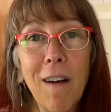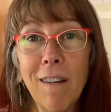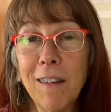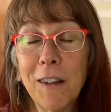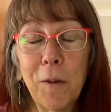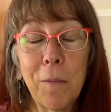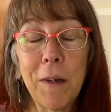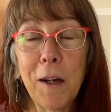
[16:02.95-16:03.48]
a
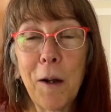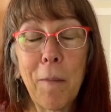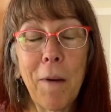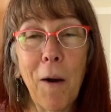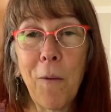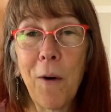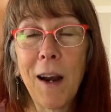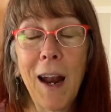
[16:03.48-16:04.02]
little bit
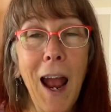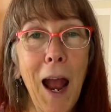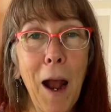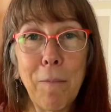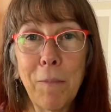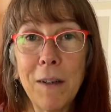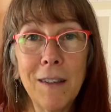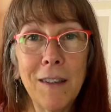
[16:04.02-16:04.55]
about what
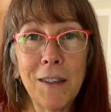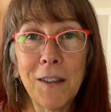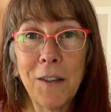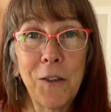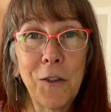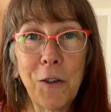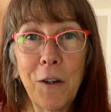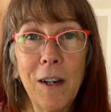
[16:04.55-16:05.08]

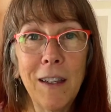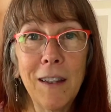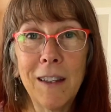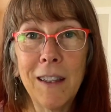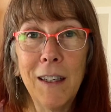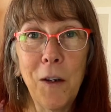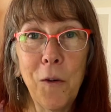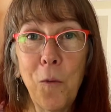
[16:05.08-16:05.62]
happened during
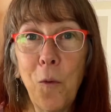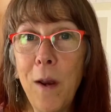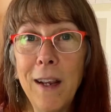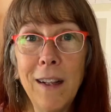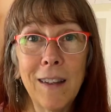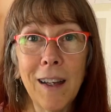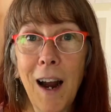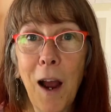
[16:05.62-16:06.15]
the
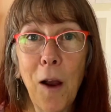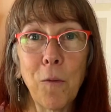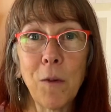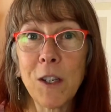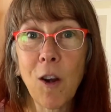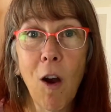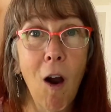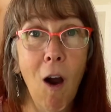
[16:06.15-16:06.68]
week that I
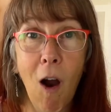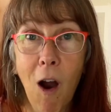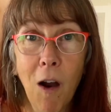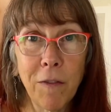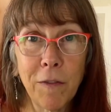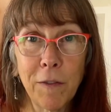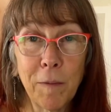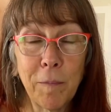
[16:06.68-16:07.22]
was
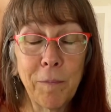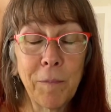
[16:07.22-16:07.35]
off.